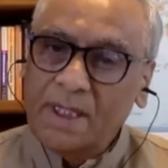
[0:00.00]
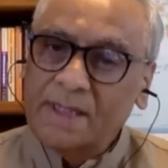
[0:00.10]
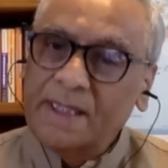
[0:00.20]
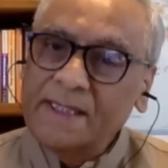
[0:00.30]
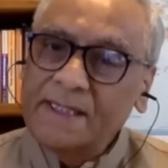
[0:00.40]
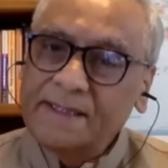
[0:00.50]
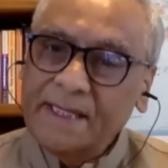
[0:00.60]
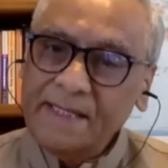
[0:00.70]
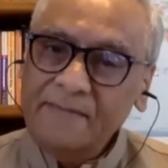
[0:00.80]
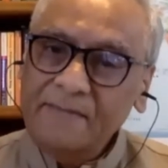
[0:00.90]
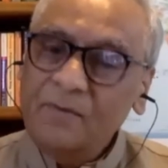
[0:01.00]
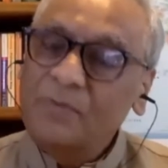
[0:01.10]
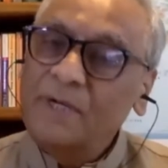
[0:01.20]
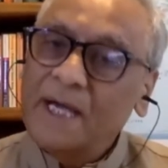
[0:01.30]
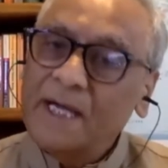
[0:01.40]
Then he said,
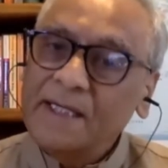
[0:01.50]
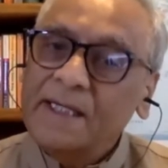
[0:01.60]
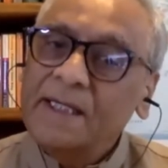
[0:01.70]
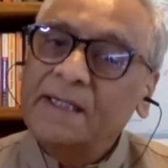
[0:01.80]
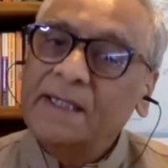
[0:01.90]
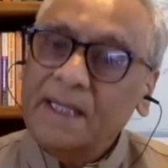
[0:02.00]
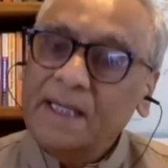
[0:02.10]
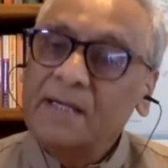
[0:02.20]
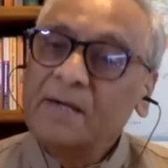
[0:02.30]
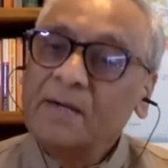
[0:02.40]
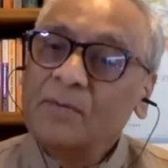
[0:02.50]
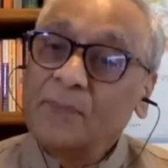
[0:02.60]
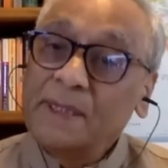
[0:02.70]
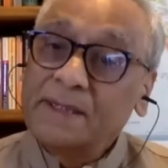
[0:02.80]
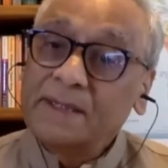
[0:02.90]
we are in the
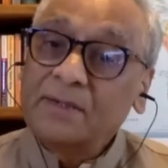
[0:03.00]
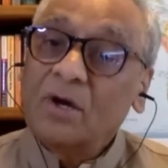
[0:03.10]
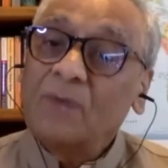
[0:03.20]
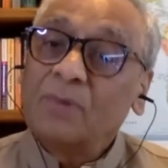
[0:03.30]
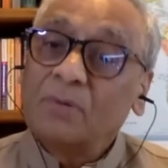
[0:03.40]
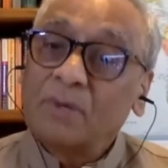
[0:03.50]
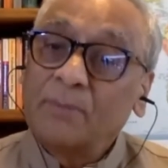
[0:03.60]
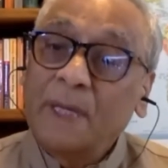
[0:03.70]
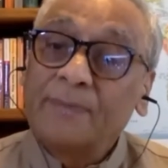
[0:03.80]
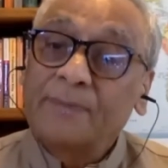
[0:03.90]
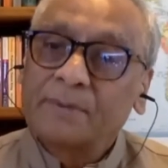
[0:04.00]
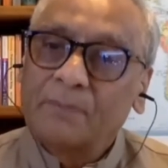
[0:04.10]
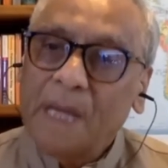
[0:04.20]
prison of our beliefs.